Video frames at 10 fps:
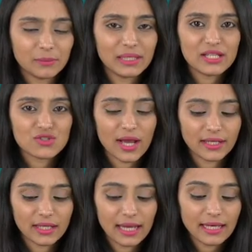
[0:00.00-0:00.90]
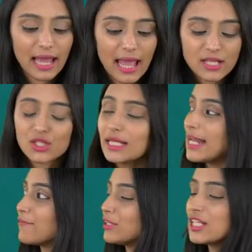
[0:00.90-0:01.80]
Please try it again. So the
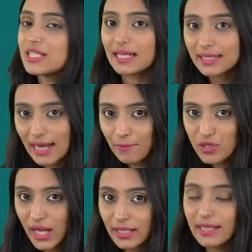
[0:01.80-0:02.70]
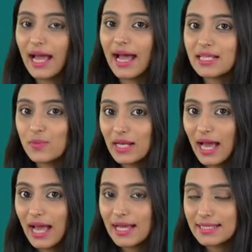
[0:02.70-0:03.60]
link for the Telegram channel as well
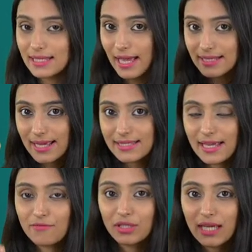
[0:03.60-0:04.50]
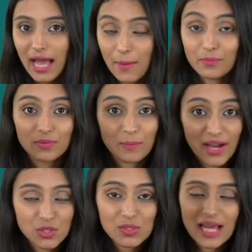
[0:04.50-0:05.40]
as, as I said, for the app, the
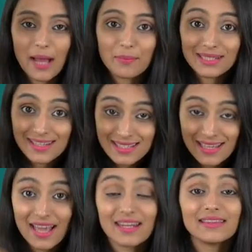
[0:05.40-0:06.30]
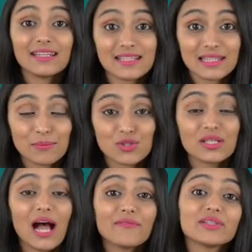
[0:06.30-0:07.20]
BYJU'S app, it is there in the
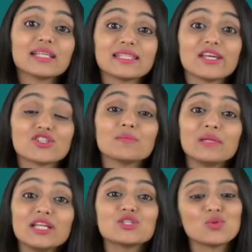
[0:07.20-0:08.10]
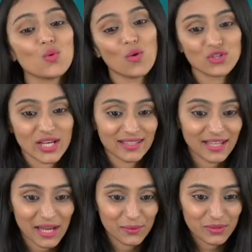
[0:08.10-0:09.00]
description. After this session, please do go check
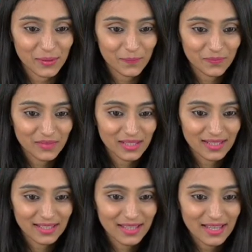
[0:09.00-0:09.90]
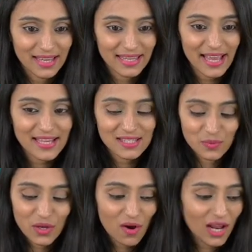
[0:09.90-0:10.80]
that out. Yes,
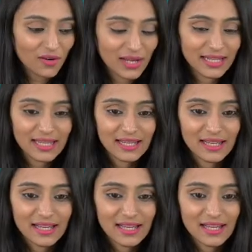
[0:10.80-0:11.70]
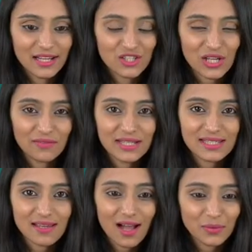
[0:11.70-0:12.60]
we all are ready. Shall we
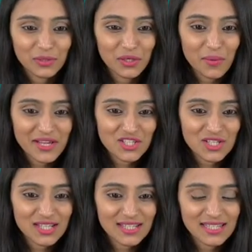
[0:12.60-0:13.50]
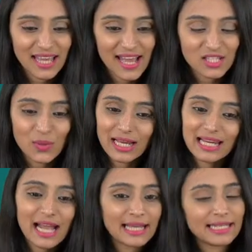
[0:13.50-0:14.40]
start with the questions? Yes,
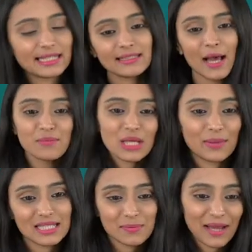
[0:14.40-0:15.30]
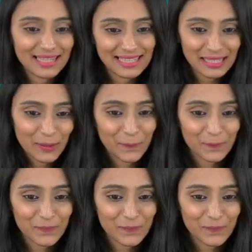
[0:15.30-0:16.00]
quickly, I need a thumbs up and smiley.